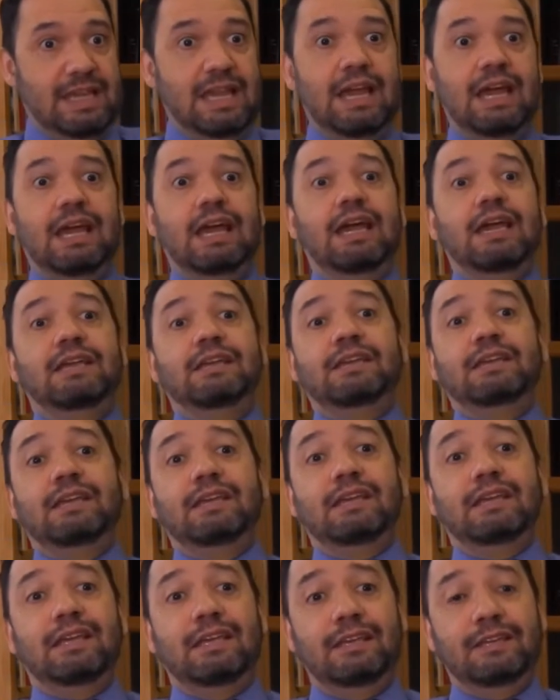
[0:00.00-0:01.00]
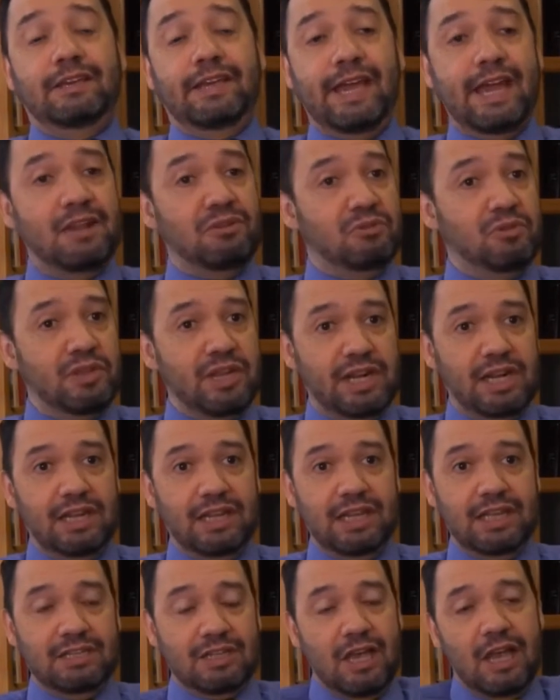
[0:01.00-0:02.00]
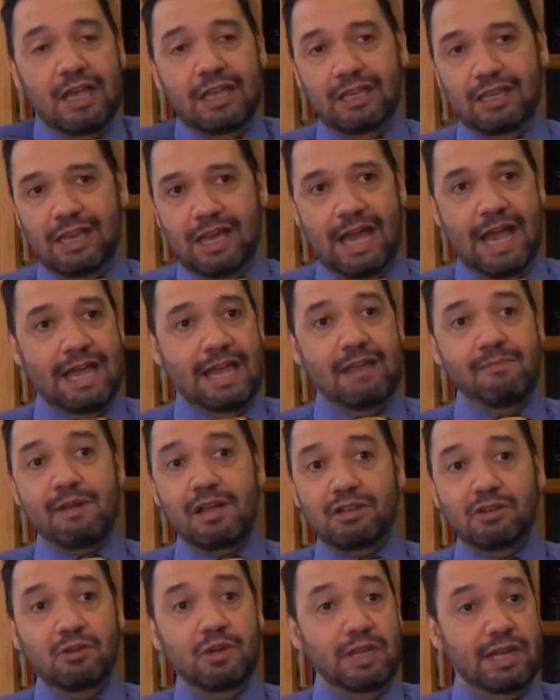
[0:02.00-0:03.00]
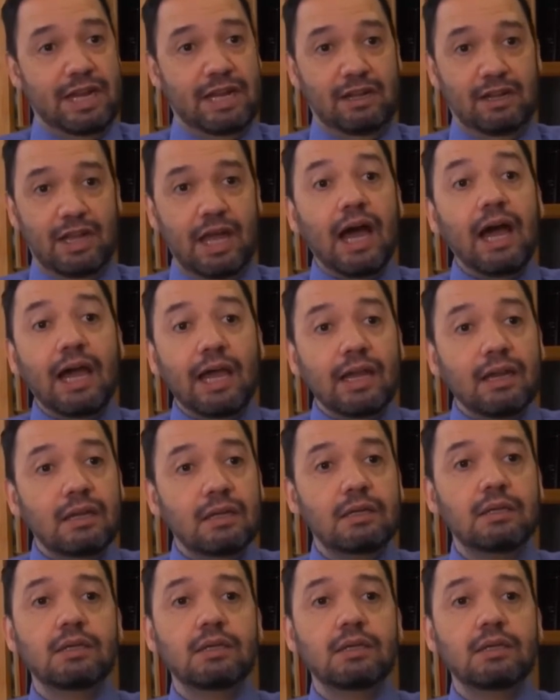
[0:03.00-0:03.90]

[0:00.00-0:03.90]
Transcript: Yeah. You can't do that all. It's, I can't do that online.